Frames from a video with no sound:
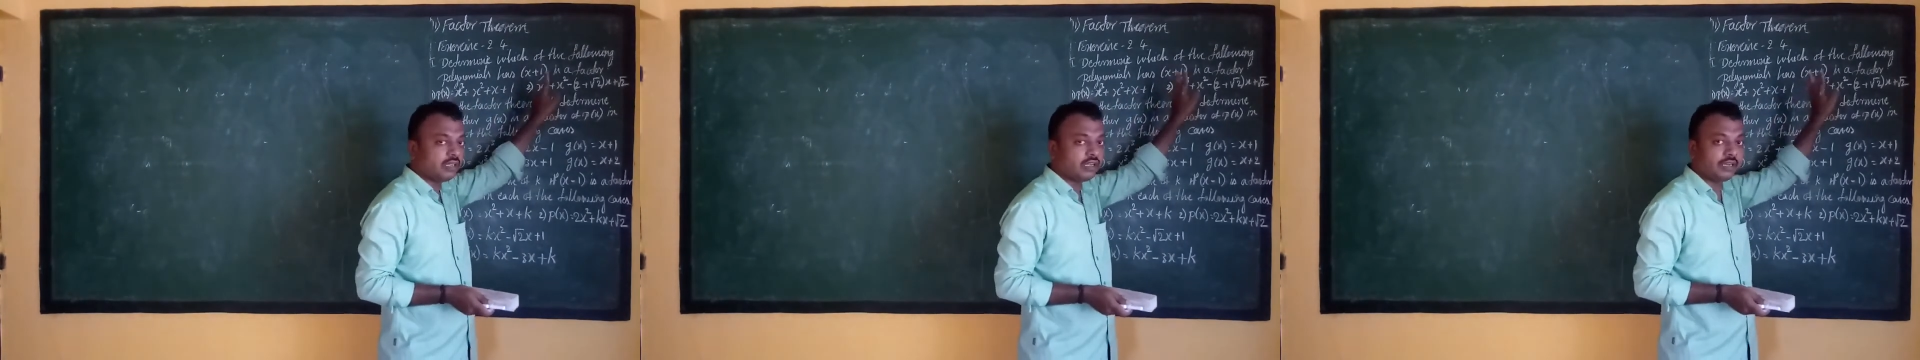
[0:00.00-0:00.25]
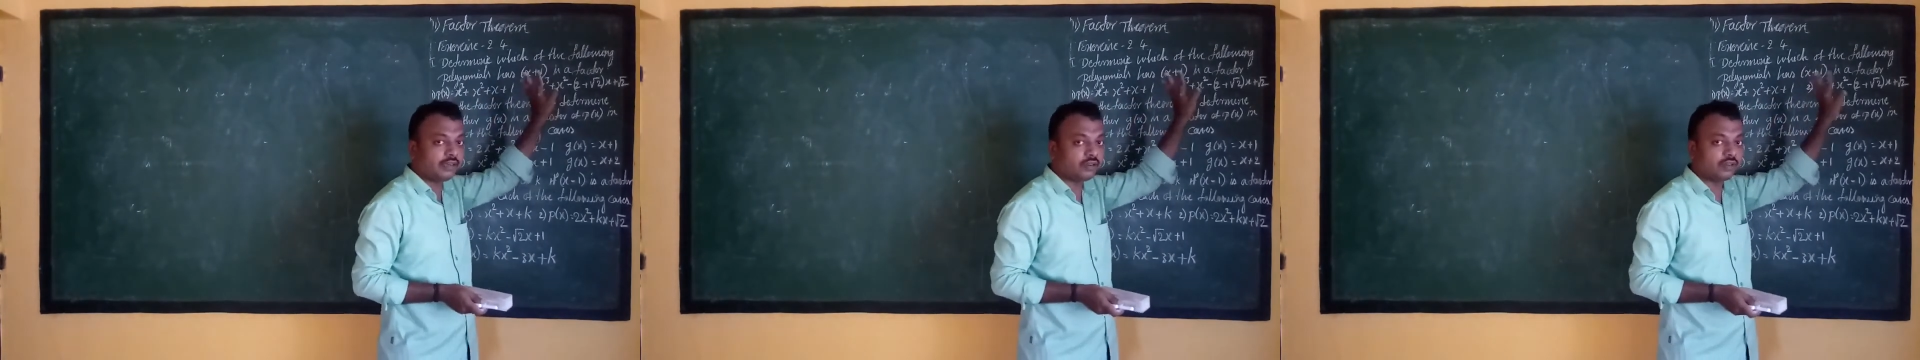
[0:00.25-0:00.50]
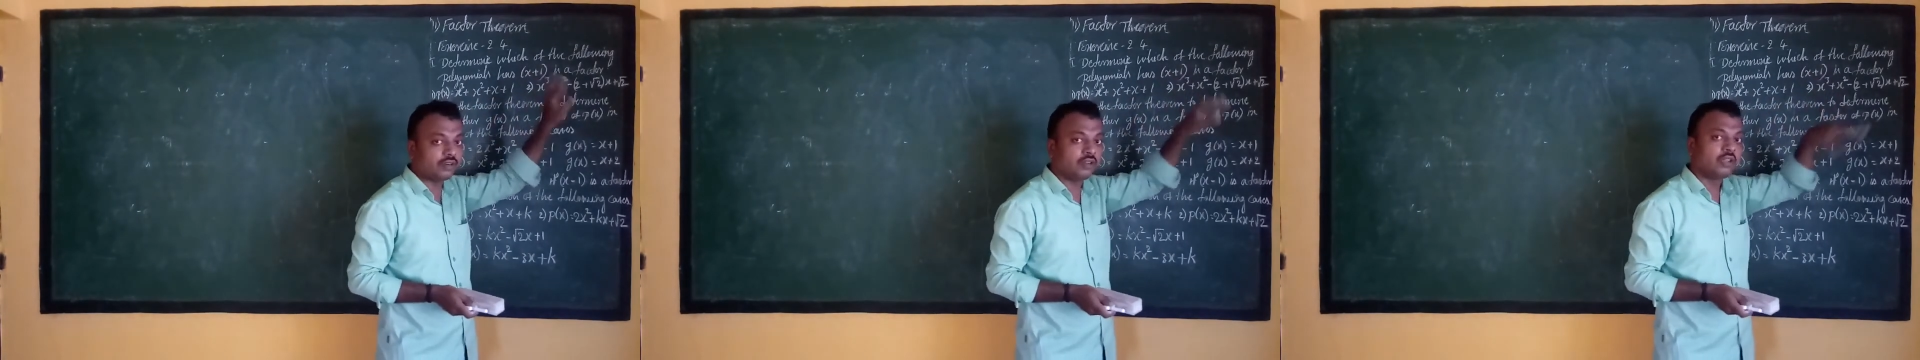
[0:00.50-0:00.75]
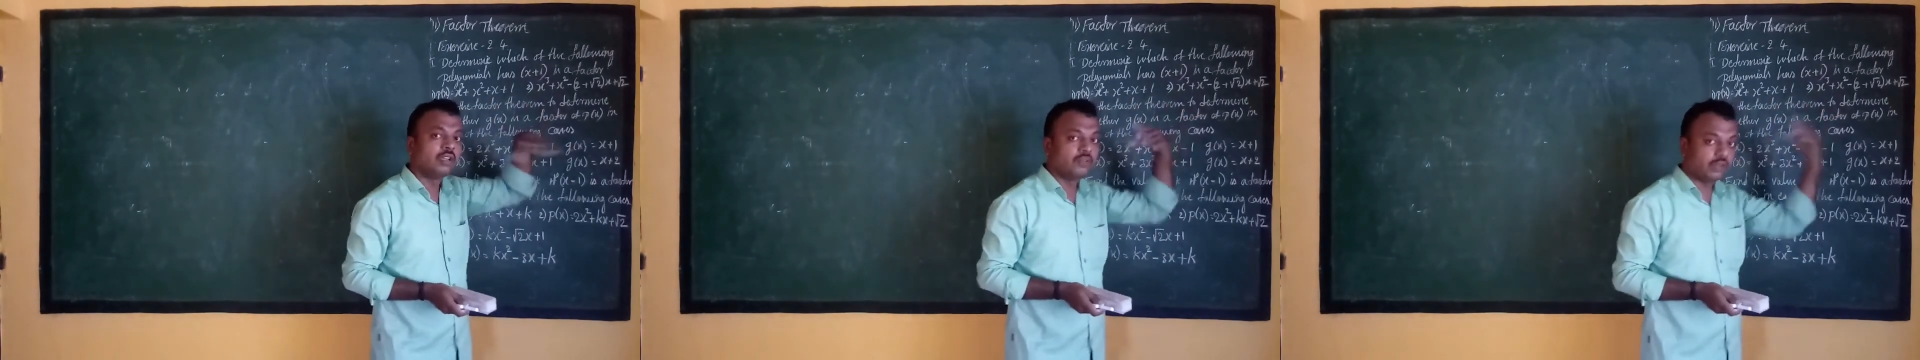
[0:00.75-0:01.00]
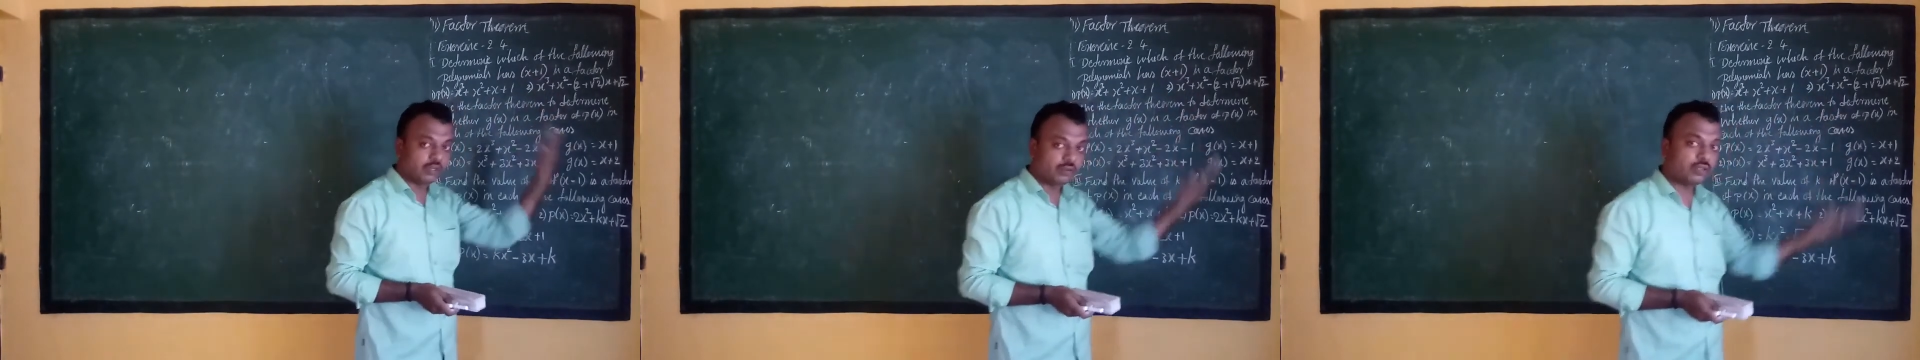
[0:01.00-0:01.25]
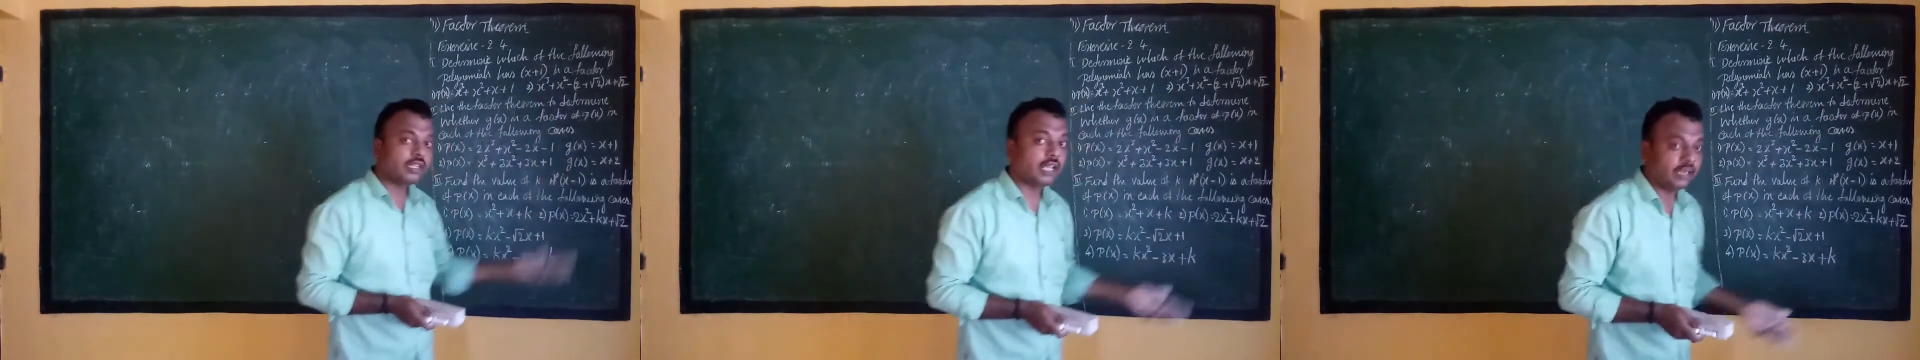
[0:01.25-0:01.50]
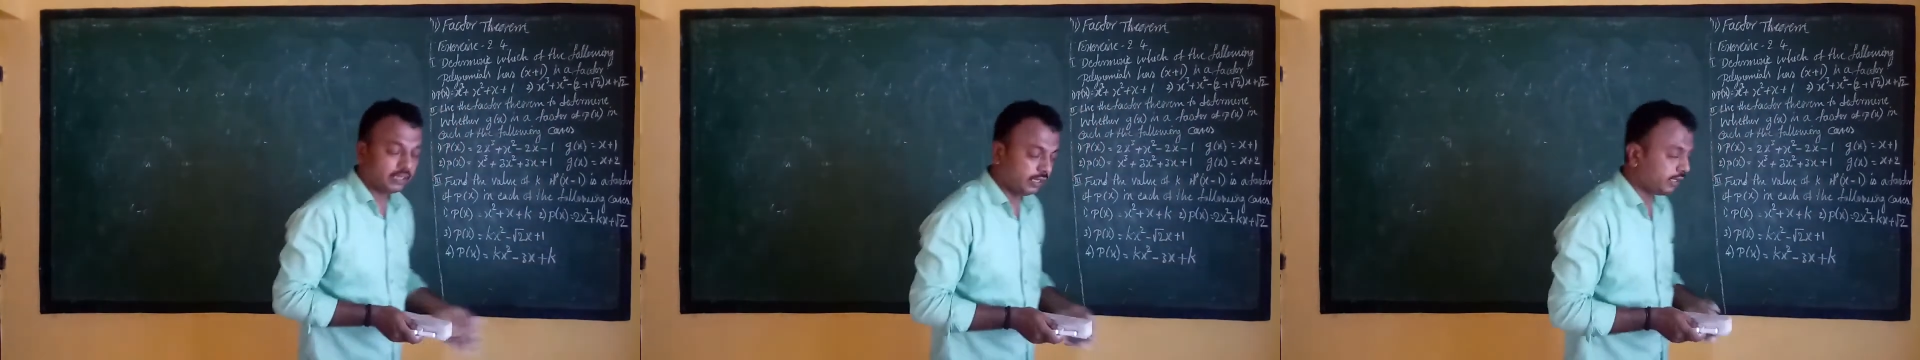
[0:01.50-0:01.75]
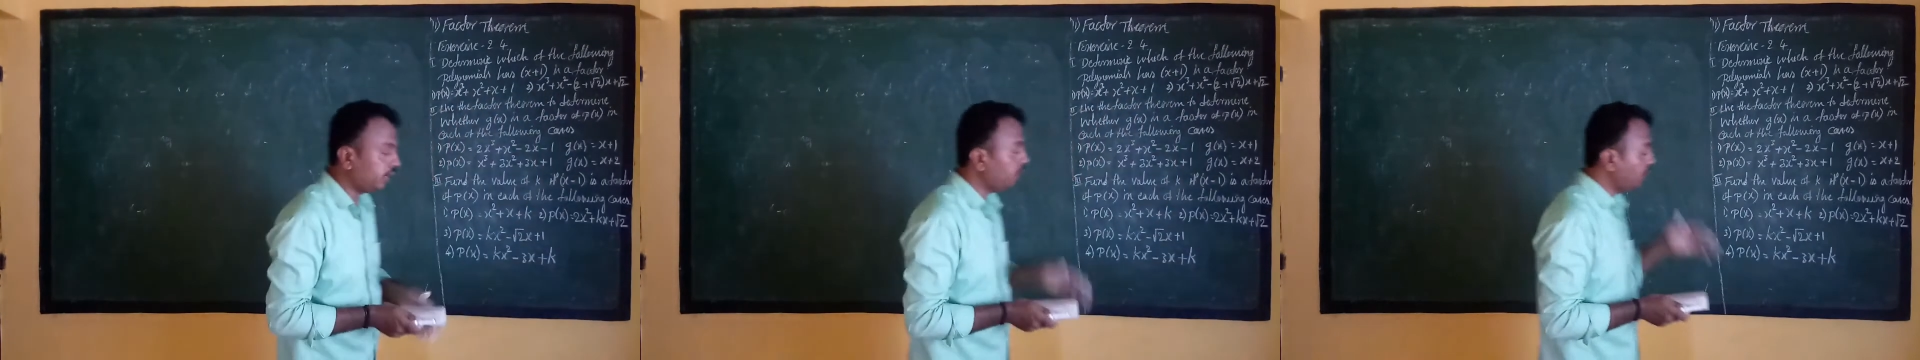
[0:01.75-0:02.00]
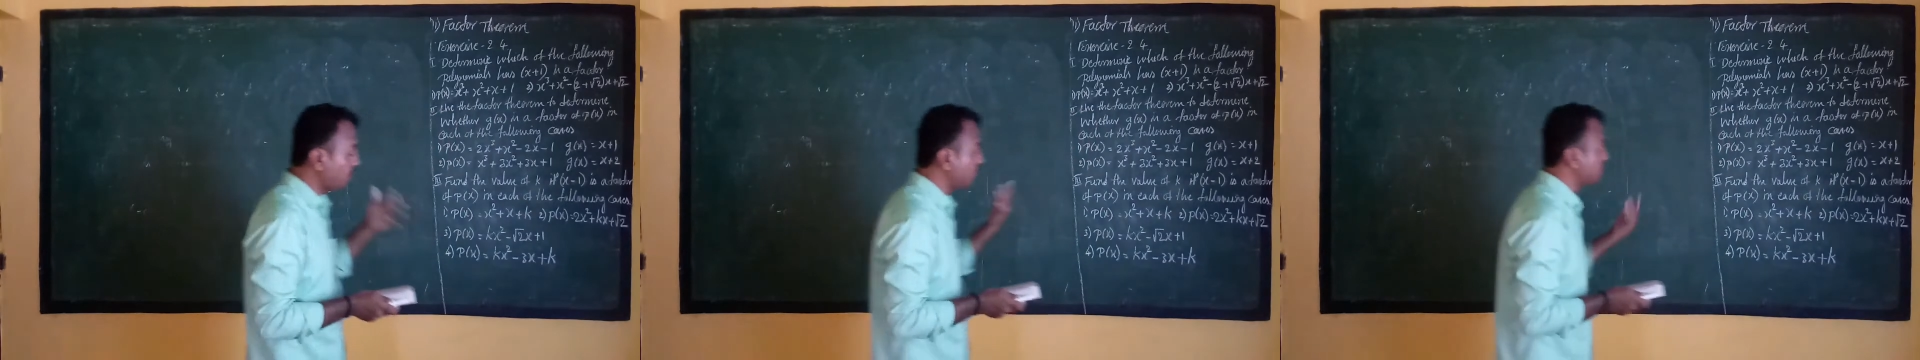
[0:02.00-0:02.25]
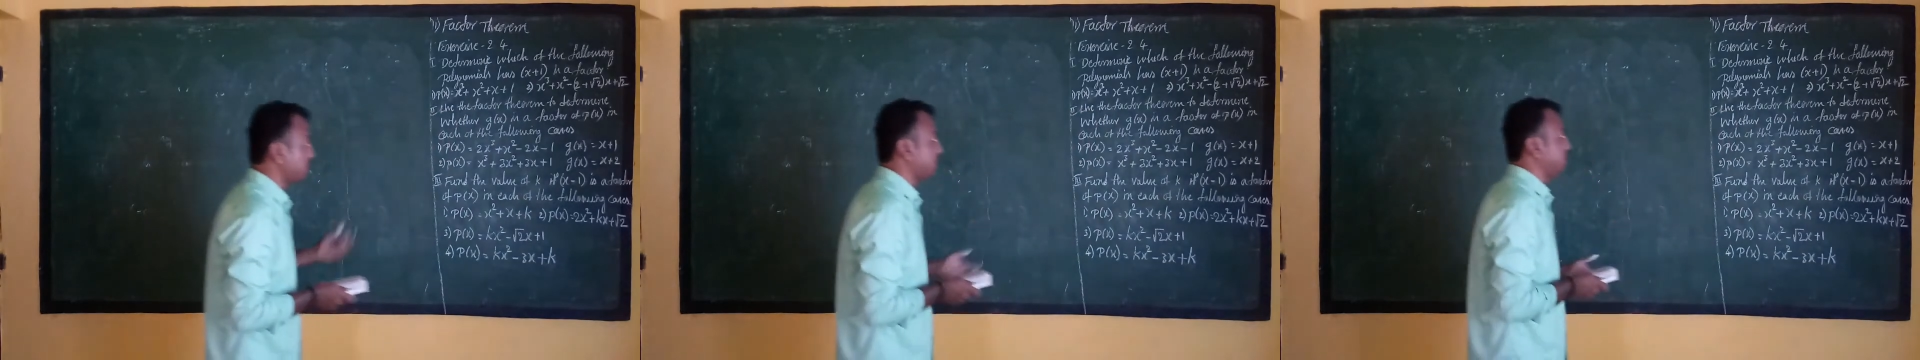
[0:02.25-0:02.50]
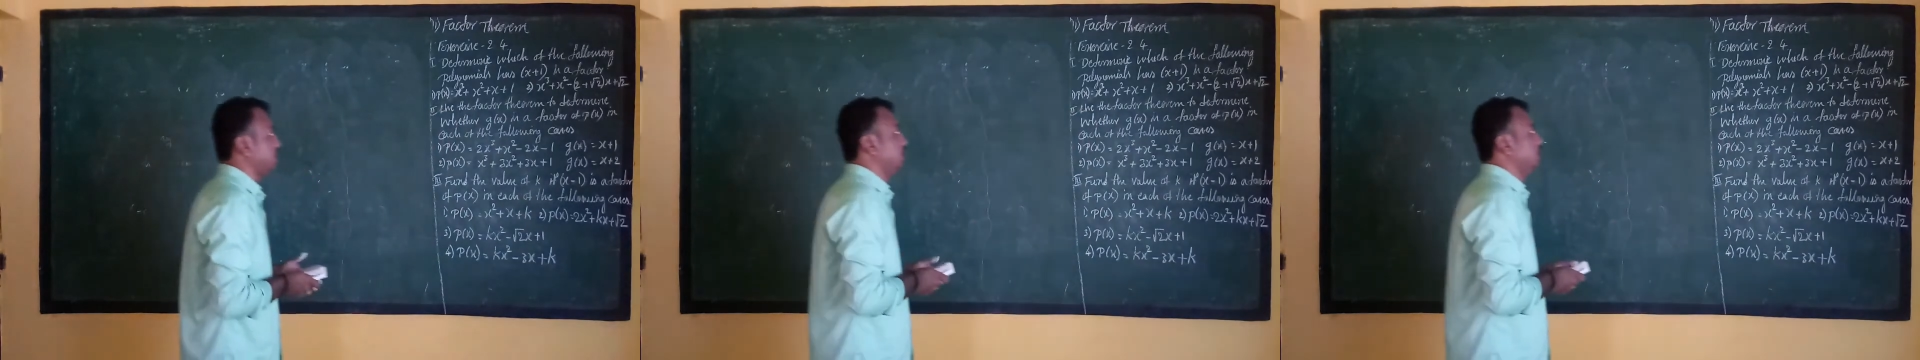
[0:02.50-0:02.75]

I don't know. We have to calculate it. We have to check it.